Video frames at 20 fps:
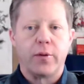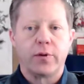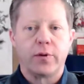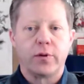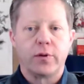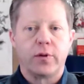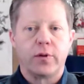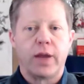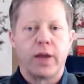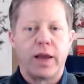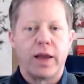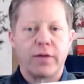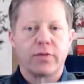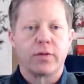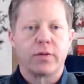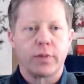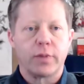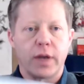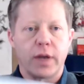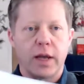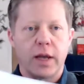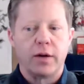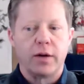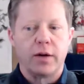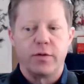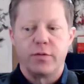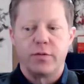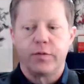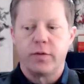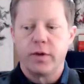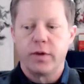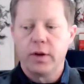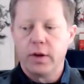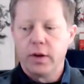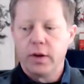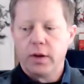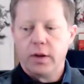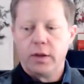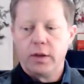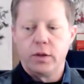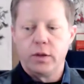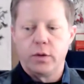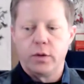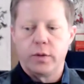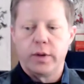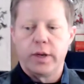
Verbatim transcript: to have some kind of, you know,